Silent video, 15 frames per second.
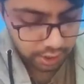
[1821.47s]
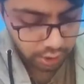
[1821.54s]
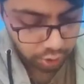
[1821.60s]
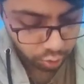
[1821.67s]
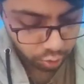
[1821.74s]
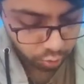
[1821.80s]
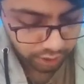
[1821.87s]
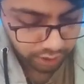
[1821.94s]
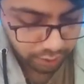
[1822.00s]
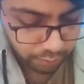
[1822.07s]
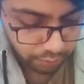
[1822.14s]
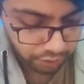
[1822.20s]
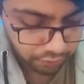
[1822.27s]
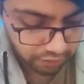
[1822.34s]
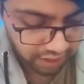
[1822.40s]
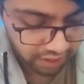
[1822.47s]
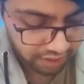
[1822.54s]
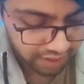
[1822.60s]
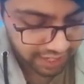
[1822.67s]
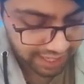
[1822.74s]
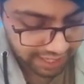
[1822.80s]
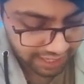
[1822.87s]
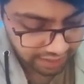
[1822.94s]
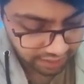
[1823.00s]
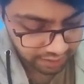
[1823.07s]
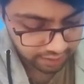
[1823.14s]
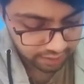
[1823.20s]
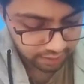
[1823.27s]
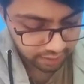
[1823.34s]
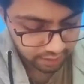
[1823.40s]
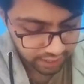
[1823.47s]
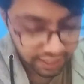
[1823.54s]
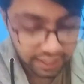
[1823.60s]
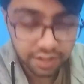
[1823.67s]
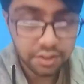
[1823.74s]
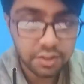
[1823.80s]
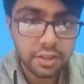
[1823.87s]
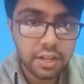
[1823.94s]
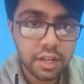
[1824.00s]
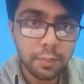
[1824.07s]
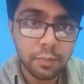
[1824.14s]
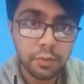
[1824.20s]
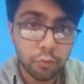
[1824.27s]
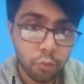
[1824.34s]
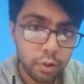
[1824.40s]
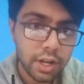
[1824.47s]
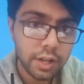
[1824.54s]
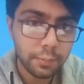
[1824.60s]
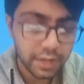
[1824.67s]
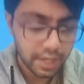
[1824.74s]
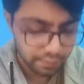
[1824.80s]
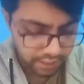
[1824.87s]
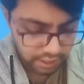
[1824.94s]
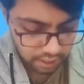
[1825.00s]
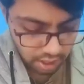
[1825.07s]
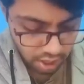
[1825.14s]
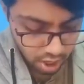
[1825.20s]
usual number of cases that existed before the epidemic,